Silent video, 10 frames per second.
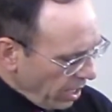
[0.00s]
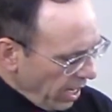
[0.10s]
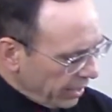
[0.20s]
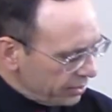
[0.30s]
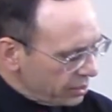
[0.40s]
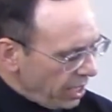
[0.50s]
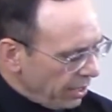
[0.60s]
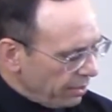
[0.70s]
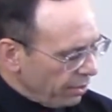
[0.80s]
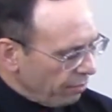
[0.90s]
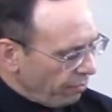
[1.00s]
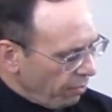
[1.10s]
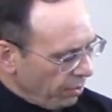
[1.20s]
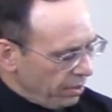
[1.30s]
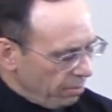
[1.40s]
I desire,
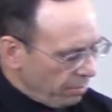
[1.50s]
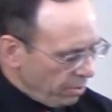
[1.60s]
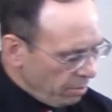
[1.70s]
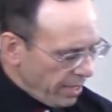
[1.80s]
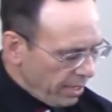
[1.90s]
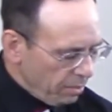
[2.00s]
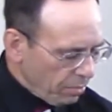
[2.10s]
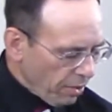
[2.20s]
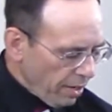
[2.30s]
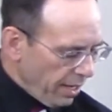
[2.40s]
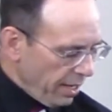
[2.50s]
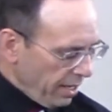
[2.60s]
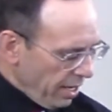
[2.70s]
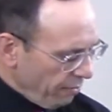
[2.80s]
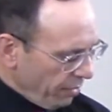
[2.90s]
therefore, that the men pray
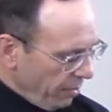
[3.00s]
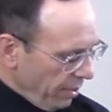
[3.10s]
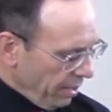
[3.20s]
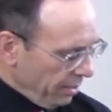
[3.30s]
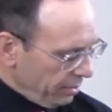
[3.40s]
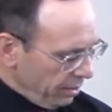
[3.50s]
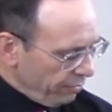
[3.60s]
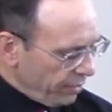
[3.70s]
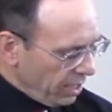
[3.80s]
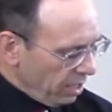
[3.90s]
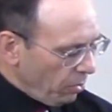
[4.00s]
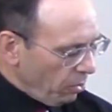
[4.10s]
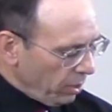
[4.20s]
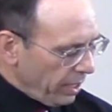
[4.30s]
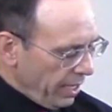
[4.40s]
everywhere, lifting up
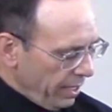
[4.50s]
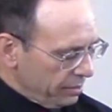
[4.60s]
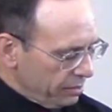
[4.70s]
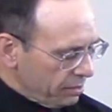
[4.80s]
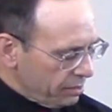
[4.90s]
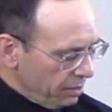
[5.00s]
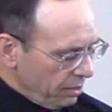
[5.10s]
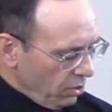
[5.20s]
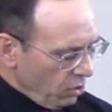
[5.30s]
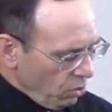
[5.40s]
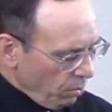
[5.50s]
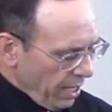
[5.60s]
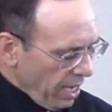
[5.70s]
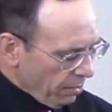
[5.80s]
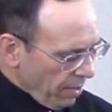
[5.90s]
holy hands,
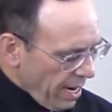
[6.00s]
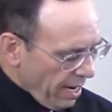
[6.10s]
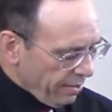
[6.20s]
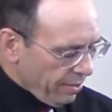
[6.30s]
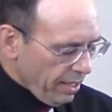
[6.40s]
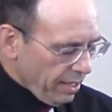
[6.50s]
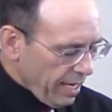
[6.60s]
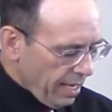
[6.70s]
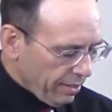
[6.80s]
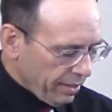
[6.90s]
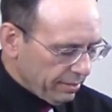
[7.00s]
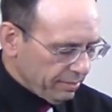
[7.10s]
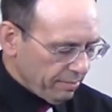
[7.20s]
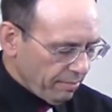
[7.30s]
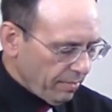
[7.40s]
without wrath and doubting.
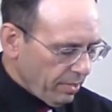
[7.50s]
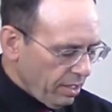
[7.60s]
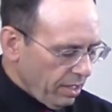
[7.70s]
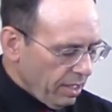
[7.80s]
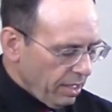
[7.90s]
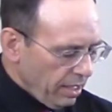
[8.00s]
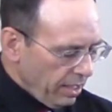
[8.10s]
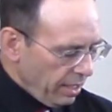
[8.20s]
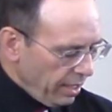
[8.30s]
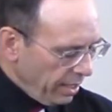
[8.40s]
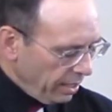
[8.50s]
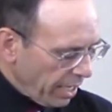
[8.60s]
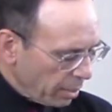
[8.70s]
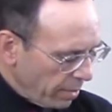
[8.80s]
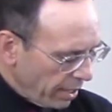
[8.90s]
In
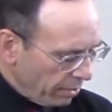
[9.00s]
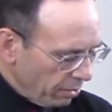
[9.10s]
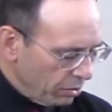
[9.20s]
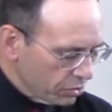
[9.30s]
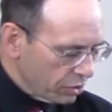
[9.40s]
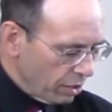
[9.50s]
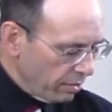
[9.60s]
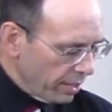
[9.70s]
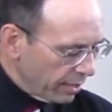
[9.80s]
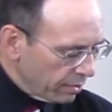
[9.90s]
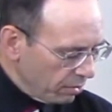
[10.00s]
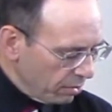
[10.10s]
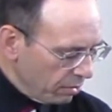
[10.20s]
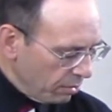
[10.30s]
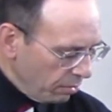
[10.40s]
like manner also, that the
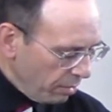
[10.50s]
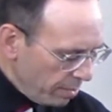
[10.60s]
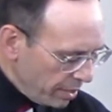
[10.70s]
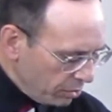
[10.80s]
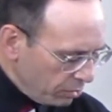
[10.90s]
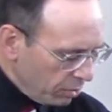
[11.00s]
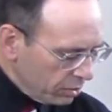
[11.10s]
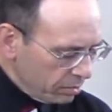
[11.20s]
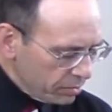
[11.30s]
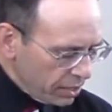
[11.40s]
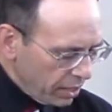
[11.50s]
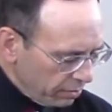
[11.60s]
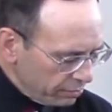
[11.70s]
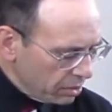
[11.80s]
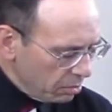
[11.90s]
women adorn
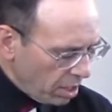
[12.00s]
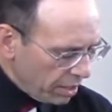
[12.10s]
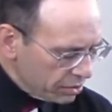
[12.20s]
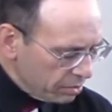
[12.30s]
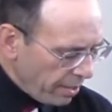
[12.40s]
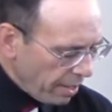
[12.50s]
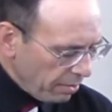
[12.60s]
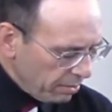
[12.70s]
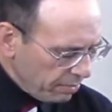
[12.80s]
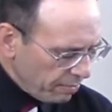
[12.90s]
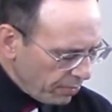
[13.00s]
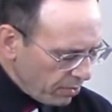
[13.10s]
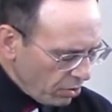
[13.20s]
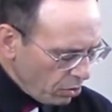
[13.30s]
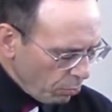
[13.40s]
themselves in modest apparel,
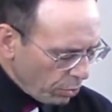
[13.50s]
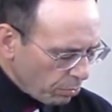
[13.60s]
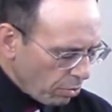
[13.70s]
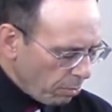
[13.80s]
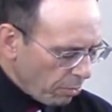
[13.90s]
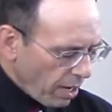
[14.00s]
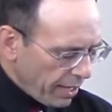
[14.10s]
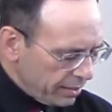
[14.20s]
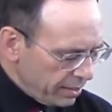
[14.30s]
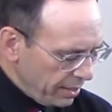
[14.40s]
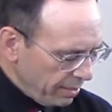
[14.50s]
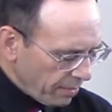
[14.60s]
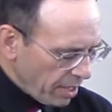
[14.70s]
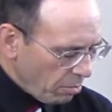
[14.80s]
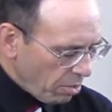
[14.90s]
with propriety
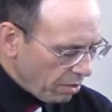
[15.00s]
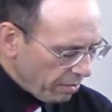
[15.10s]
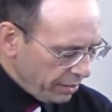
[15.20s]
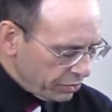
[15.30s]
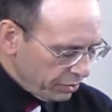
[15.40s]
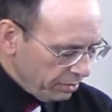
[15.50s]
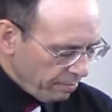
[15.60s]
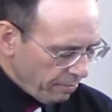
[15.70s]
and moderation,